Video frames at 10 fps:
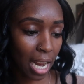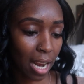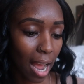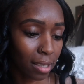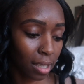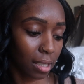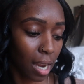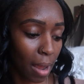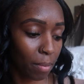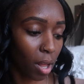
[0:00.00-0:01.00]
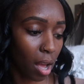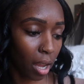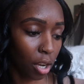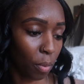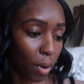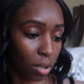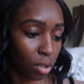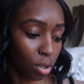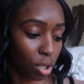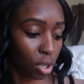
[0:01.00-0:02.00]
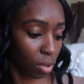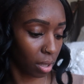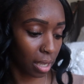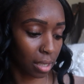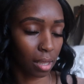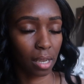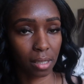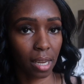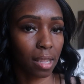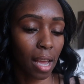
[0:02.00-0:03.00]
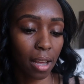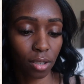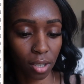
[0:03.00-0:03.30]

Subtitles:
and it has like a time block and your personal to-do list and things like that.